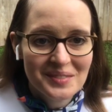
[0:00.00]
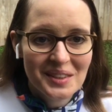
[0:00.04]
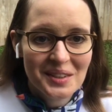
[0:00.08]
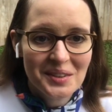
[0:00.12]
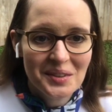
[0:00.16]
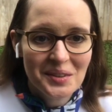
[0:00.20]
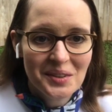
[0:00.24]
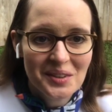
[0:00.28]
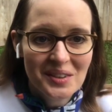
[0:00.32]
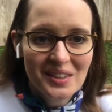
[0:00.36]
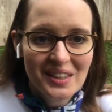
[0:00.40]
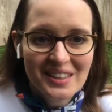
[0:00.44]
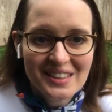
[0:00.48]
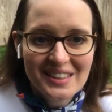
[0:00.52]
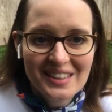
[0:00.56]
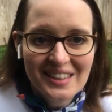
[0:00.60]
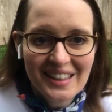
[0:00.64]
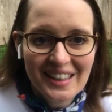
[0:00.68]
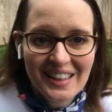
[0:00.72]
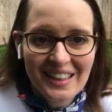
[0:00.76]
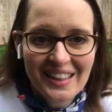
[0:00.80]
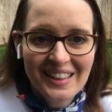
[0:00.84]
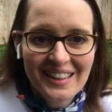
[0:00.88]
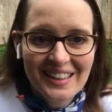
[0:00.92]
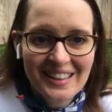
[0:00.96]
good luck
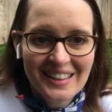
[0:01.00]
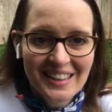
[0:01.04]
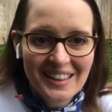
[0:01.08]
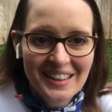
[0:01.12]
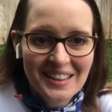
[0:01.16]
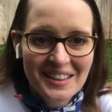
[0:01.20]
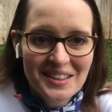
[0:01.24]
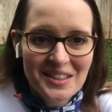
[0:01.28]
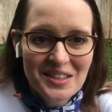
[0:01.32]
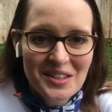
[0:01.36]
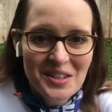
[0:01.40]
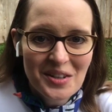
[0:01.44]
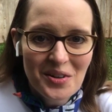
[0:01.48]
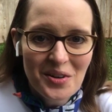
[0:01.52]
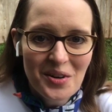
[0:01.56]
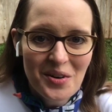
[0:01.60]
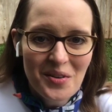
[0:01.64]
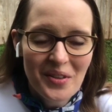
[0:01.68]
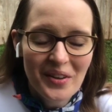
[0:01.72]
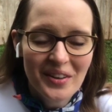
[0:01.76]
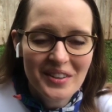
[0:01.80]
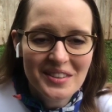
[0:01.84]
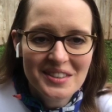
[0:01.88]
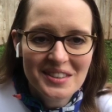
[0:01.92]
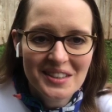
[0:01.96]
today, and share your
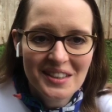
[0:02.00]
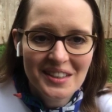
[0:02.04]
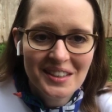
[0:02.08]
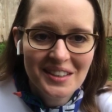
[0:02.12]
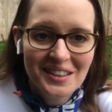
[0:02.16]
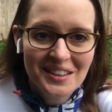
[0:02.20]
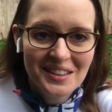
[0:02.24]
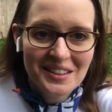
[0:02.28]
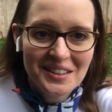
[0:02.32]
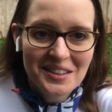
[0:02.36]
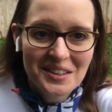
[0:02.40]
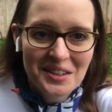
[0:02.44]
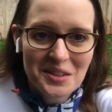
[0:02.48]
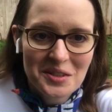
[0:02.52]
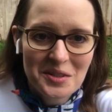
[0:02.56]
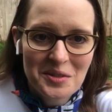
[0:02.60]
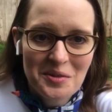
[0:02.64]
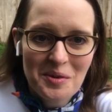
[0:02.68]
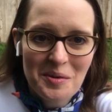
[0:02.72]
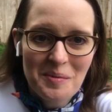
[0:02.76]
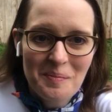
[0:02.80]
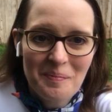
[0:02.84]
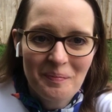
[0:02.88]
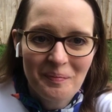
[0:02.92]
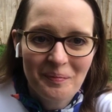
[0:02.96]
thoughts in the discussion
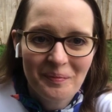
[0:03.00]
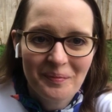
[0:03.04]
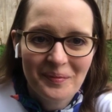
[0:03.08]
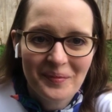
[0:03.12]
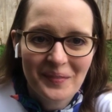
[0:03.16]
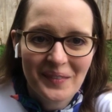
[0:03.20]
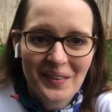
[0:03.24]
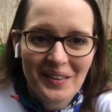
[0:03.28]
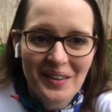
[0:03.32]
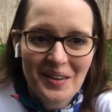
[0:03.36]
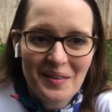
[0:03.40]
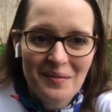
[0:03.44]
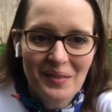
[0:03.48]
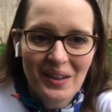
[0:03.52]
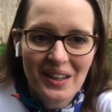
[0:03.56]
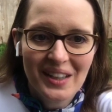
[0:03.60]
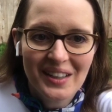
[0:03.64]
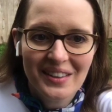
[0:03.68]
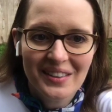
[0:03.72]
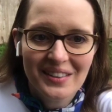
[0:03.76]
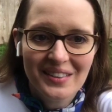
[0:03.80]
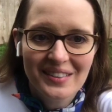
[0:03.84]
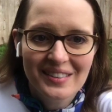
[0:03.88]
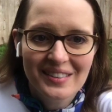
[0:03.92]
group. All right, bye y'all.